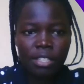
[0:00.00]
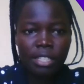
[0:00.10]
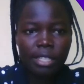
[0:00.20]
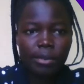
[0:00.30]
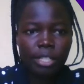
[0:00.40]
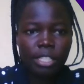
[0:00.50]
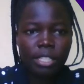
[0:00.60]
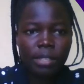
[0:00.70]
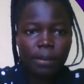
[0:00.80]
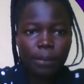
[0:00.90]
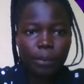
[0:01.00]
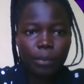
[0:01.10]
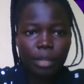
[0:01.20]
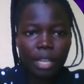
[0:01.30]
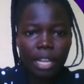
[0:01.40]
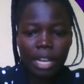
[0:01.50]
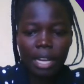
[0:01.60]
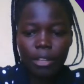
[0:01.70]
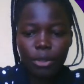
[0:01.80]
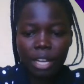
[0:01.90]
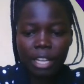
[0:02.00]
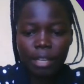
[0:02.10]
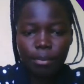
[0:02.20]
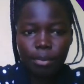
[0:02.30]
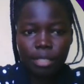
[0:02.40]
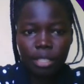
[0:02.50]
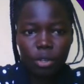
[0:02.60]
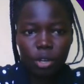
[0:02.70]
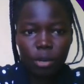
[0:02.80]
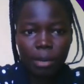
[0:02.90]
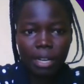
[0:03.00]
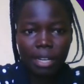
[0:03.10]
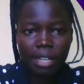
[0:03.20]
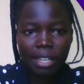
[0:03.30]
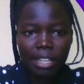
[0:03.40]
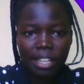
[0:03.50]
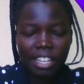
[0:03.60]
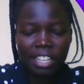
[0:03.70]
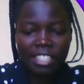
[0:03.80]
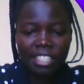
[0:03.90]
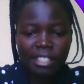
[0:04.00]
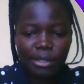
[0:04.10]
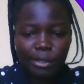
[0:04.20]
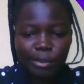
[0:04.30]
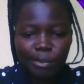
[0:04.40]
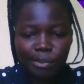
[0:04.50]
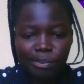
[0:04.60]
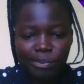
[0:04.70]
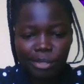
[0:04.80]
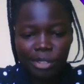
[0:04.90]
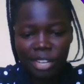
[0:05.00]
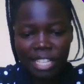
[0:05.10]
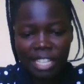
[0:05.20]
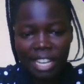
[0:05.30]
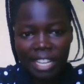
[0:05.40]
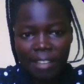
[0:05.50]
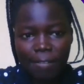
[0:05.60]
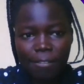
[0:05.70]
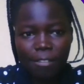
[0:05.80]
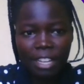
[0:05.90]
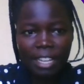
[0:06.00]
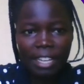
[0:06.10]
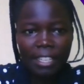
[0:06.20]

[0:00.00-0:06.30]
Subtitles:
the quotes, you again put a comma, and then you write an if again.